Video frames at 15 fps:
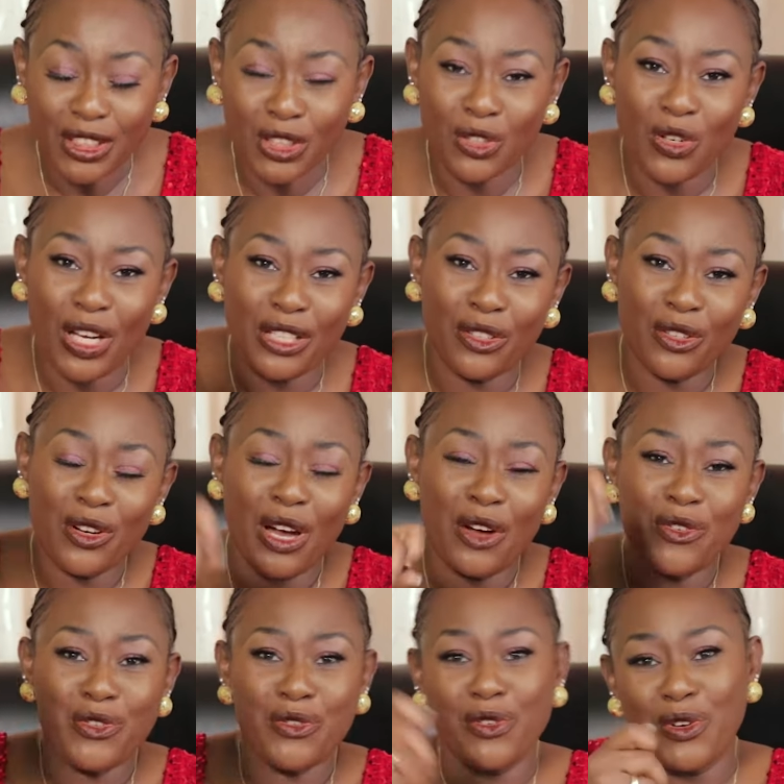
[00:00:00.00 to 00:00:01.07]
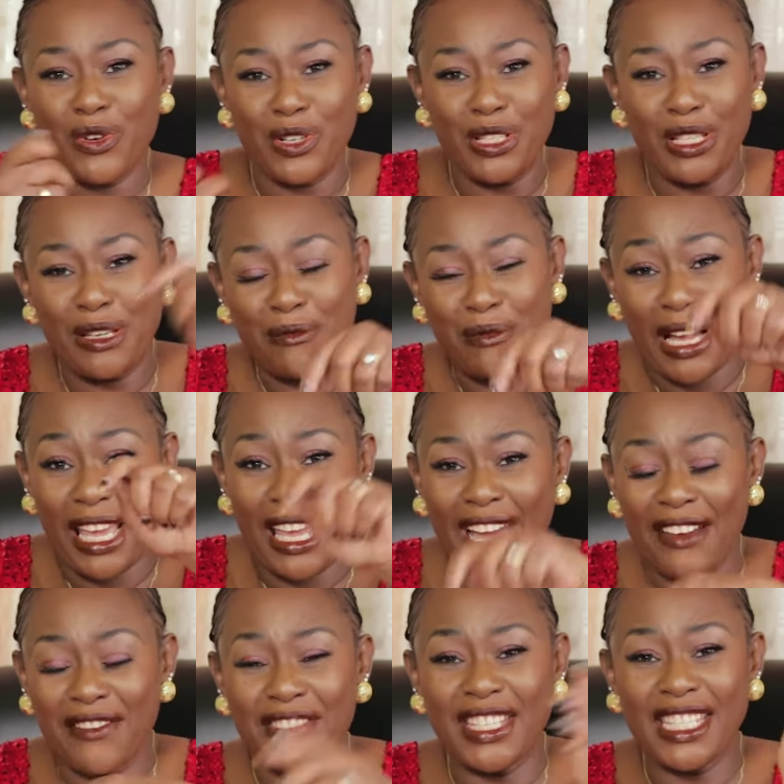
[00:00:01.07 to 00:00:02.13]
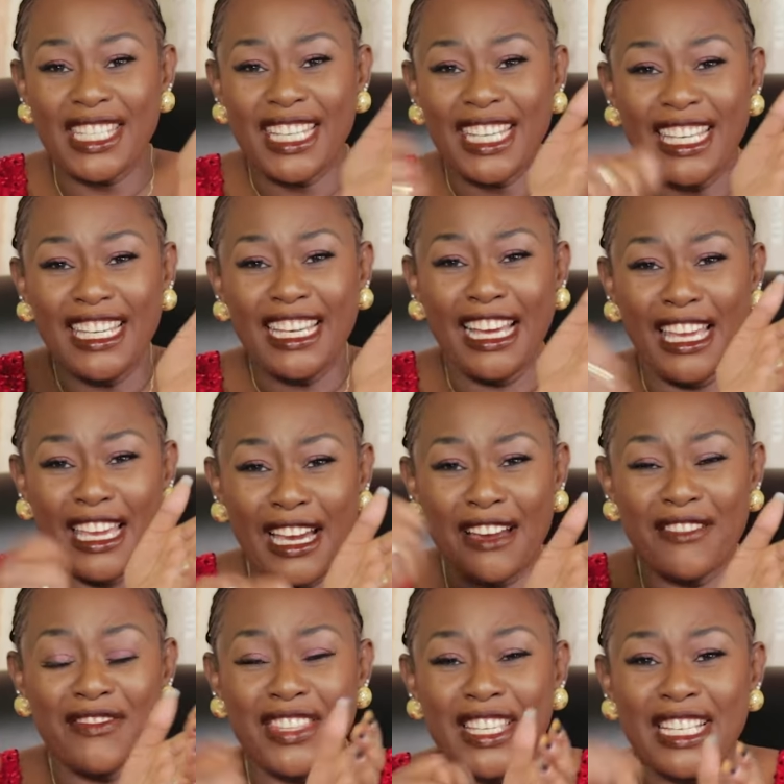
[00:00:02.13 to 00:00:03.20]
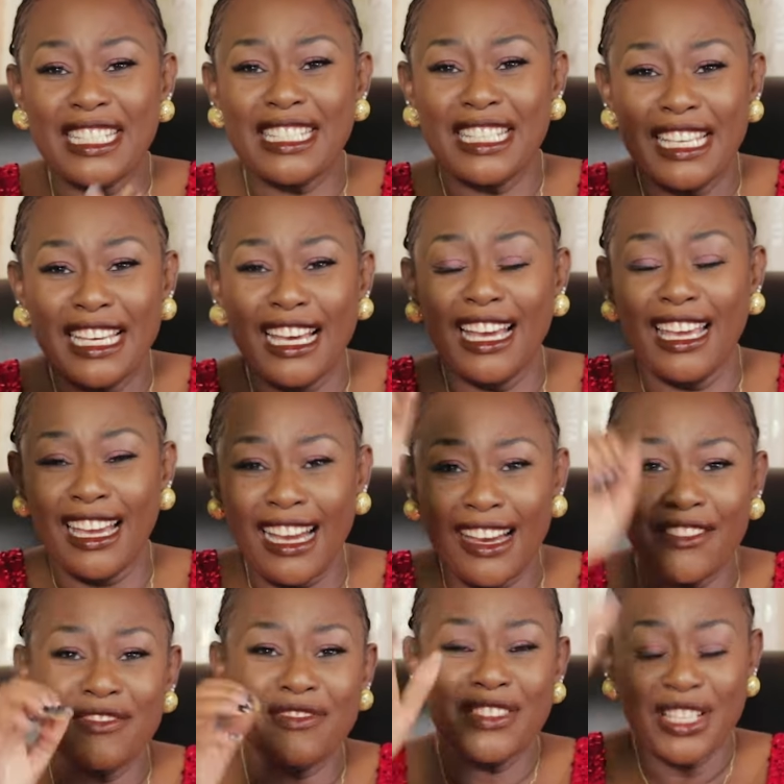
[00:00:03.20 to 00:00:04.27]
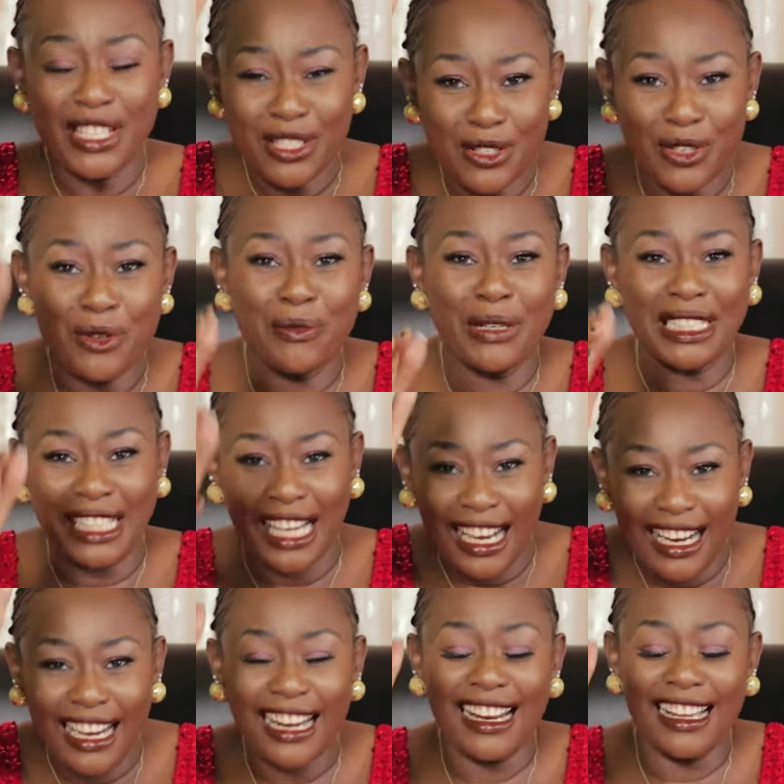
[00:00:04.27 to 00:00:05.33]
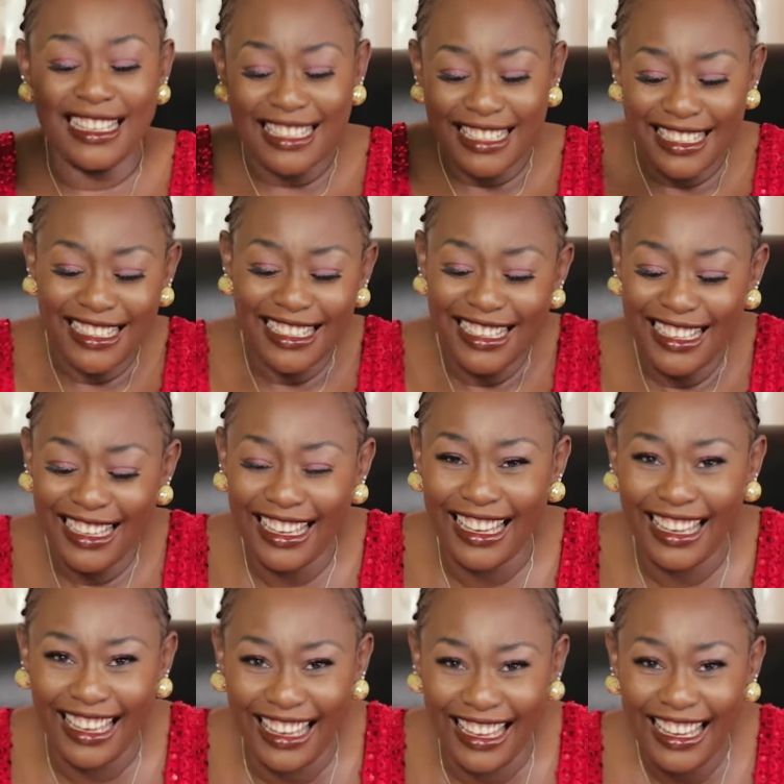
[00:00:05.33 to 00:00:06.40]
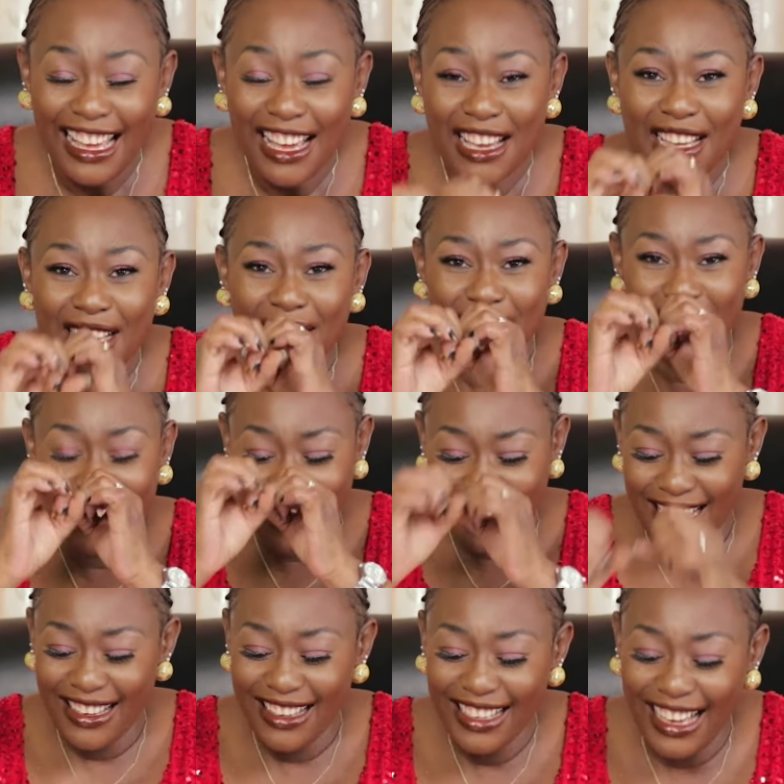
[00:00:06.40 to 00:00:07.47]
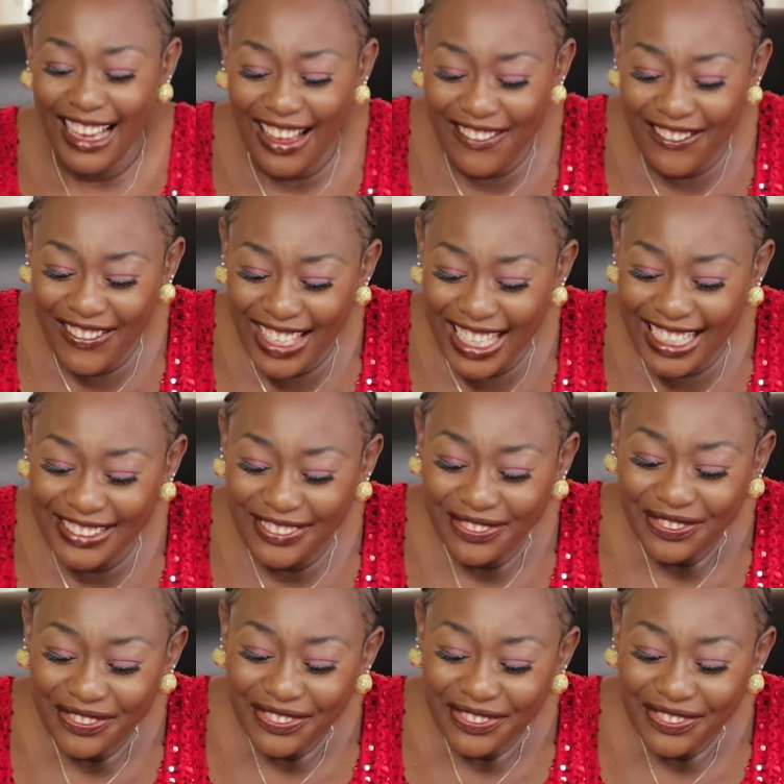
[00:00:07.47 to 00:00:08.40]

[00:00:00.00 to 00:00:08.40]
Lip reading: You know, I don't know how you call them. I have it. I have this. I have, you know, mashangarari. Yeah? Amen.